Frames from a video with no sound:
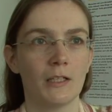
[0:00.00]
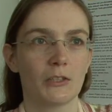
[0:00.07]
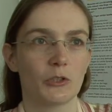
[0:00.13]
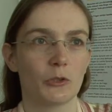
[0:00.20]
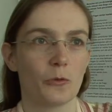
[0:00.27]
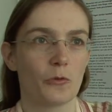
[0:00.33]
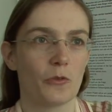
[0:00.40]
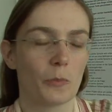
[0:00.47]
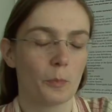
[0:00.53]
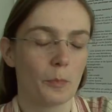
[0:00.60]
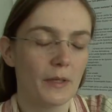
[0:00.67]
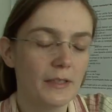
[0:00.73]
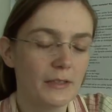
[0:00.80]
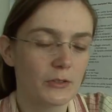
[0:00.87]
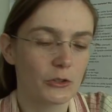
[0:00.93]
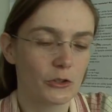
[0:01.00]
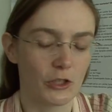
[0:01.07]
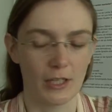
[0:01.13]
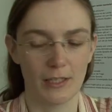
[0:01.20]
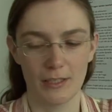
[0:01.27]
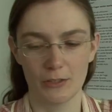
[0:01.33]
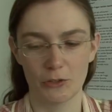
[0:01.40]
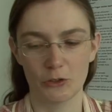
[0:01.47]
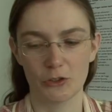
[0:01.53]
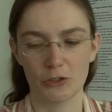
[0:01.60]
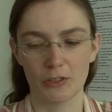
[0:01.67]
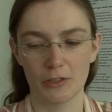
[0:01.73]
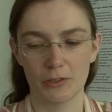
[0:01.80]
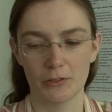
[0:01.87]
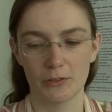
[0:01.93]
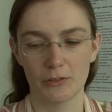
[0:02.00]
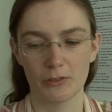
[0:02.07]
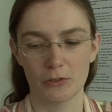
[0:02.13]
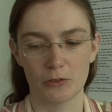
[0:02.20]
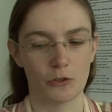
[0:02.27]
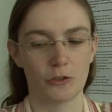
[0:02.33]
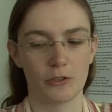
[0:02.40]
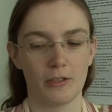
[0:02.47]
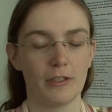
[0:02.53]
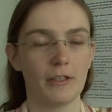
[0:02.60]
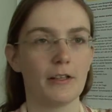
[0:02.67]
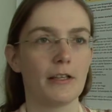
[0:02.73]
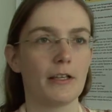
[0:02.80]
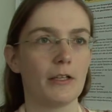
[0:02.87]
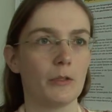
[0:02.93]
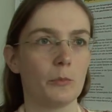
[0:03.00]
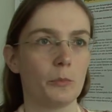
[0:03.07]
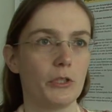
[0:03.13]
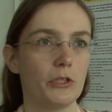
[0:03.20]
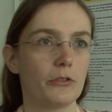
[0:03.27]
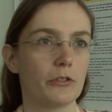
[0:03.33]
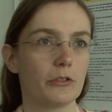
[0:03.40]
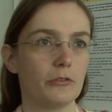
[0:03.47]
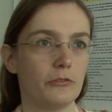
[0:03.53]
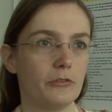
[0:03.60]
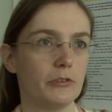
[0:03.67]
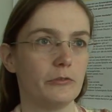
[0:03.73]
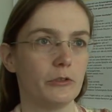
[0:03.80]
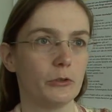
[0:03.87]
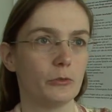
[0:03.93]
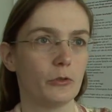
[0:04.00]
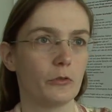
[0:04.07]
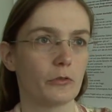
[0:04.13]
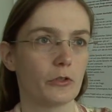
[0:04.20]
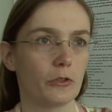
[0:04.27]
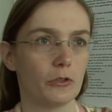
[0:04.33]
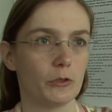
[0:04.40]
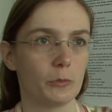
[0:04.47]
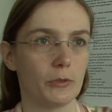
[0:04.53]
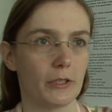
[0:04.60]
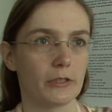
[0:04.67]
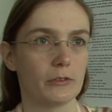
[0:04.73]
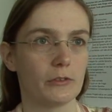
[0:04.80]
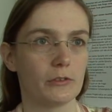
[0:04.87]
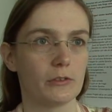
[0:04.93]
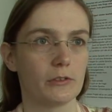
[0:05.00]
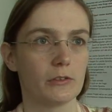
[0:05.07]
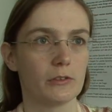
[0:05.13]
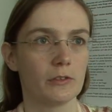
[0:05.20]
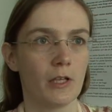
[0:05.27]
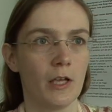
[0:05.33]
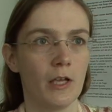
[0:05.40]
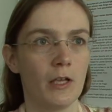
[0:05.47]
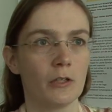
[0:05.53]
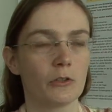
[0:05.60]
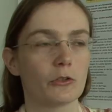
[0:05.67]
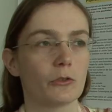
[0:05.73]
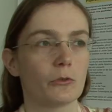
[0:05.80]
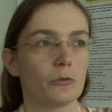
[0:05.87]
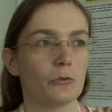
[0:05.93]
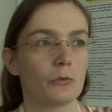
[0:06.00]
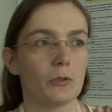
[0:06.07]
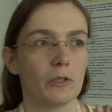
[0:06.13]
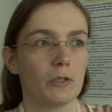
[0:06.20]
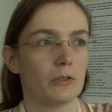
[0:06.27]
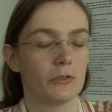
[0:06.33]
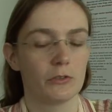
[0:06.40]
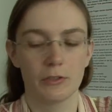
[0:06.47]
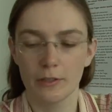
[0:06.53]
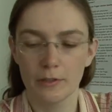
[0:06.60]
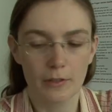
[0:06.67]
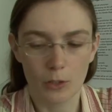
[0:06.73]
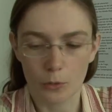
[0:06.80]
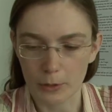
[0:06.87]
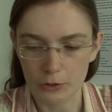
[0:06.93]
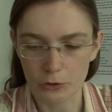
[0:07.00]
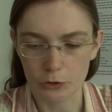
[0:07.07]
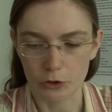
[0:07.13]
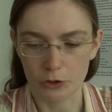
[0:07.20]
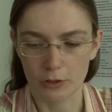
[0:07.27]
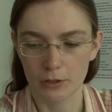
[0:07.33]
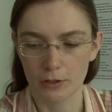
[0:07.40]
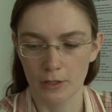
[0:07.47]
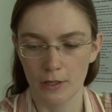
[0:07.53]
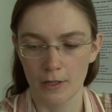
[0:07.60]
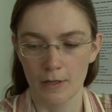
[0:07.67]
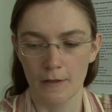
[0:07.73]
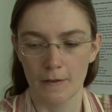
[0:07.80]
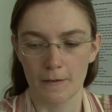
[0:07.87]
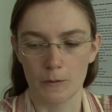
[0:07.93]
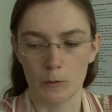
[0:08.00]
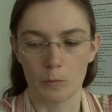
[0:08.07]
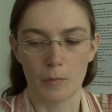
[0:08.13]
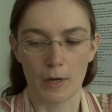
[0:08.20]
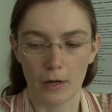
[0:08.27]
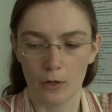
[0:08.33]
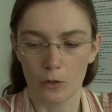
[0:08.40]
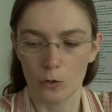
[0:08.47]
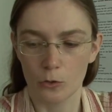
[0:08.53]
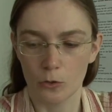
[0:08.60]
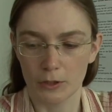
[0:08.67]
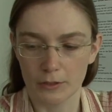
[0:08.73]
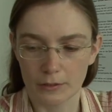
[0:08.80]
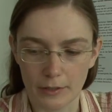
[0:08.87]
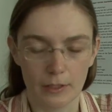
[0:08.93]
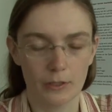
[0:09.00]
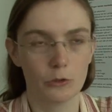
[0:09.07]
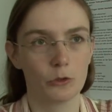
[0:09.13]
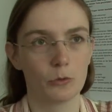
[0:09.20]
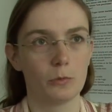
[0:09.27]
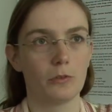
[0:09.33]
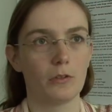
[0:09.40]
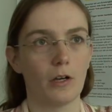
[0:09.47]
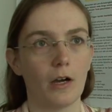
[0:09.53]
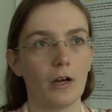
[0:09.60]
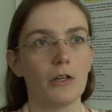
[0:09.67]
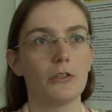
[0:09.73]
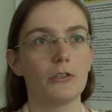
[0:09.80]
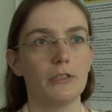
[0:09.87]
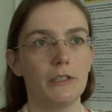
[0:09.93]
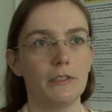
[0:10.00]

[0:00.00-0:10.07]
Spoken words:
So the biggest challenge is certainly the empirical review of current practices. So it is still the question, how intelligible are